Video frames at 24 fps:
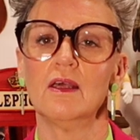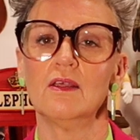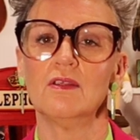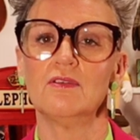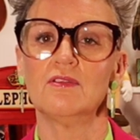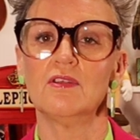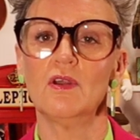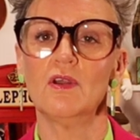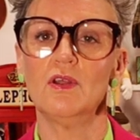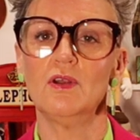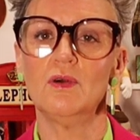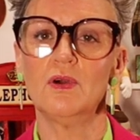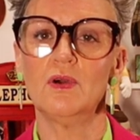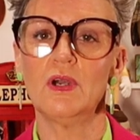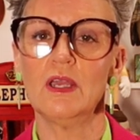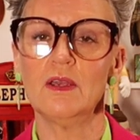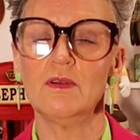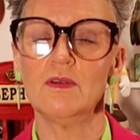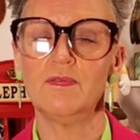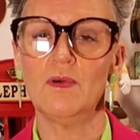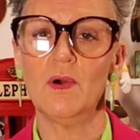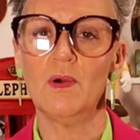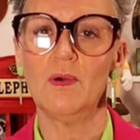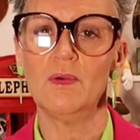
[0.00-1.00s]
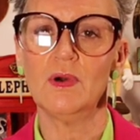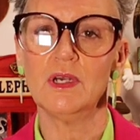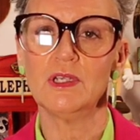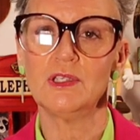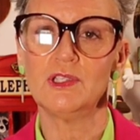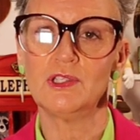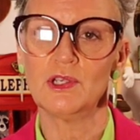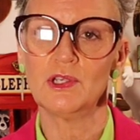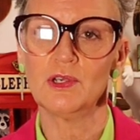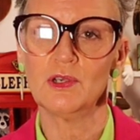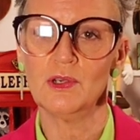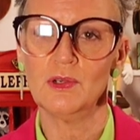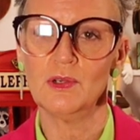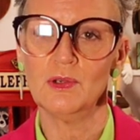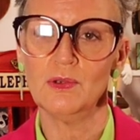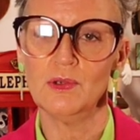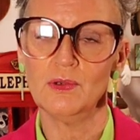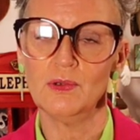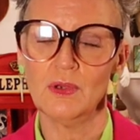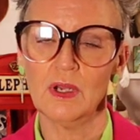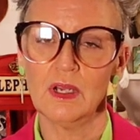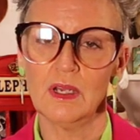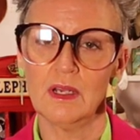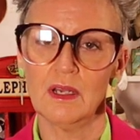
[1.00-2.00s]
So looking forward
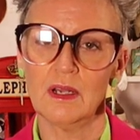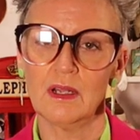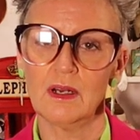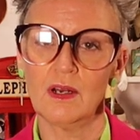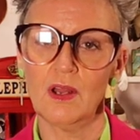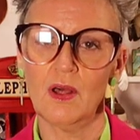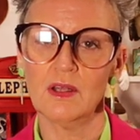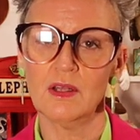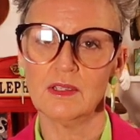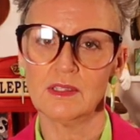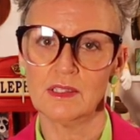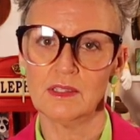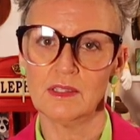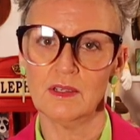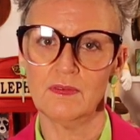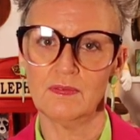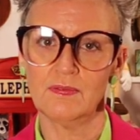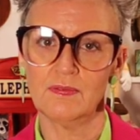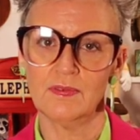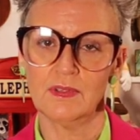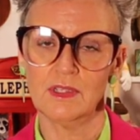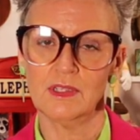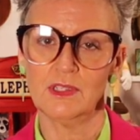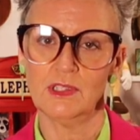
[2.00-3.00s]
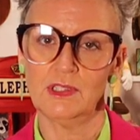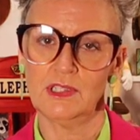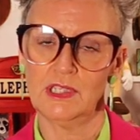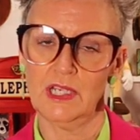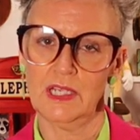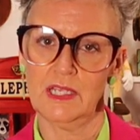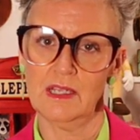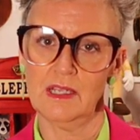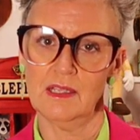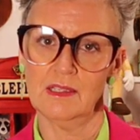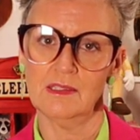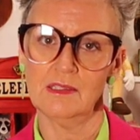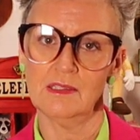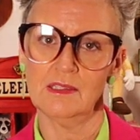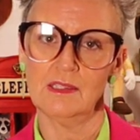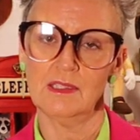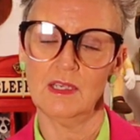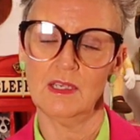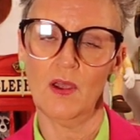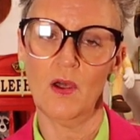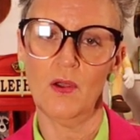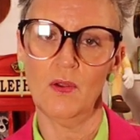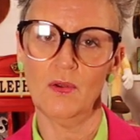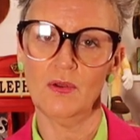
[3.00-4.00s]
to lots of chickens.
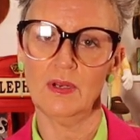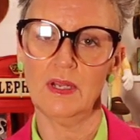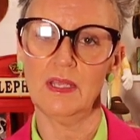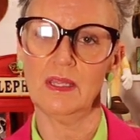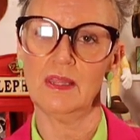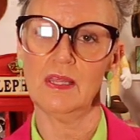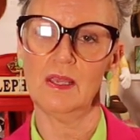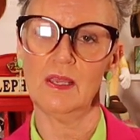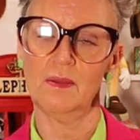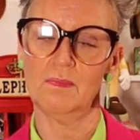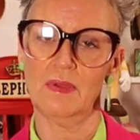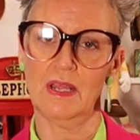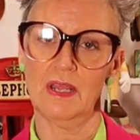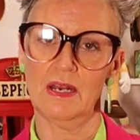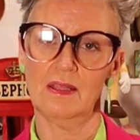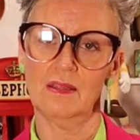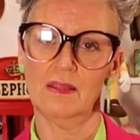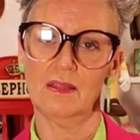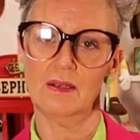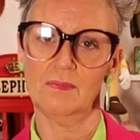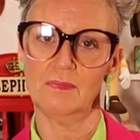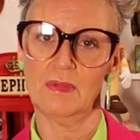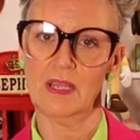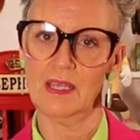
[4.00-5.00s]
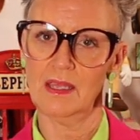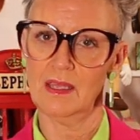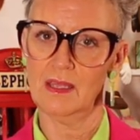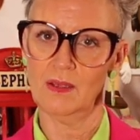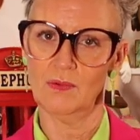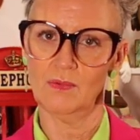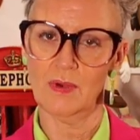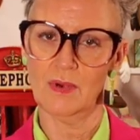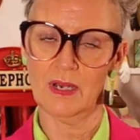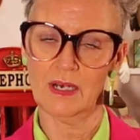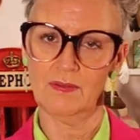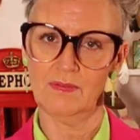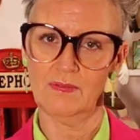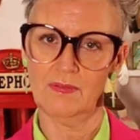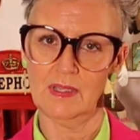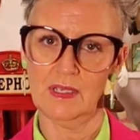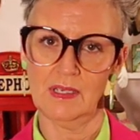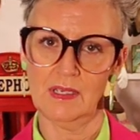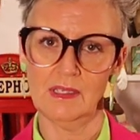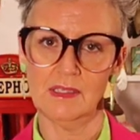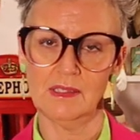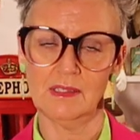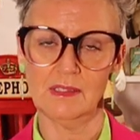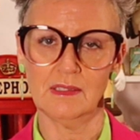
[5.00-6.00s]
The only thing better than making one of
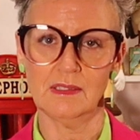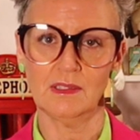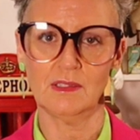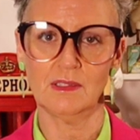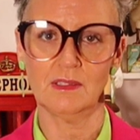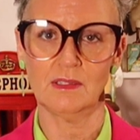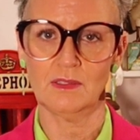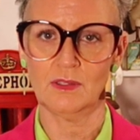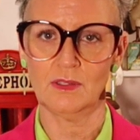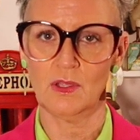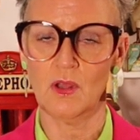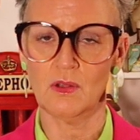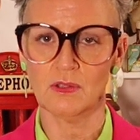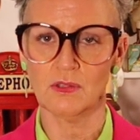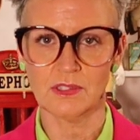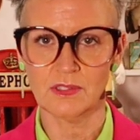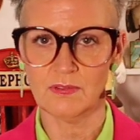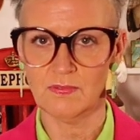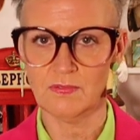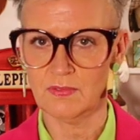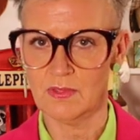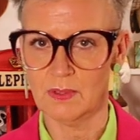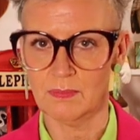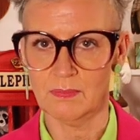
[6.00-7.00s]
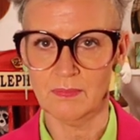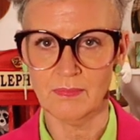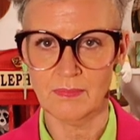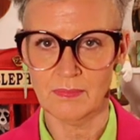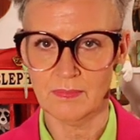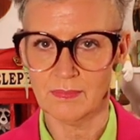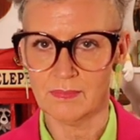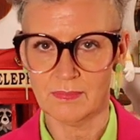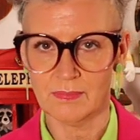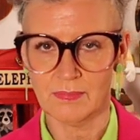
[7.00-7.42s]
these is lots of them.